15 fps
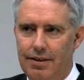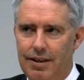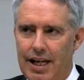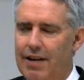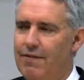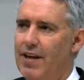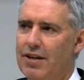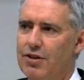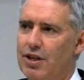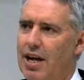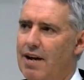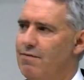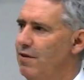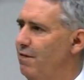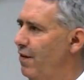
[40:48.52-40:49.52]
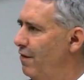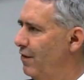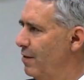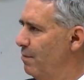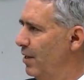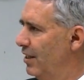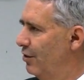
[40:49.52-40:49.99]
and if that saved you
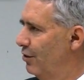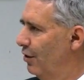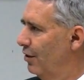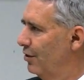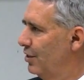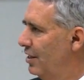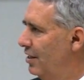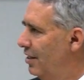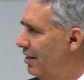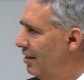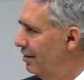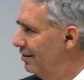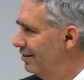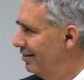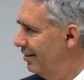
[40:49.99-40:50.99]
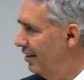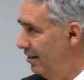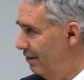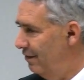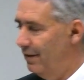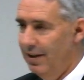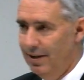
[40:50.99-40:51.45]
$50 million a year,
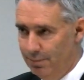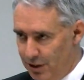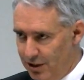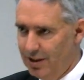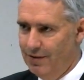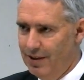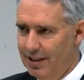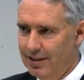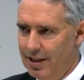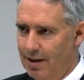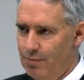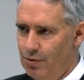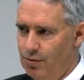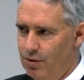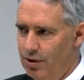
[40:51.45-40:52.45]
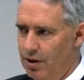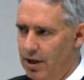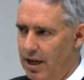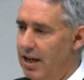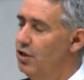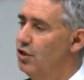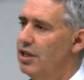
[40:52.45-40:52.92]
and I'm just giving an example,
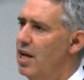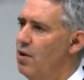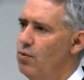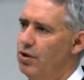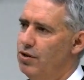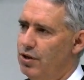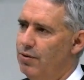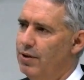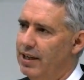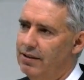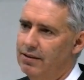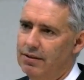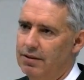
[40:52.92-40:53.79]
is that worth doing?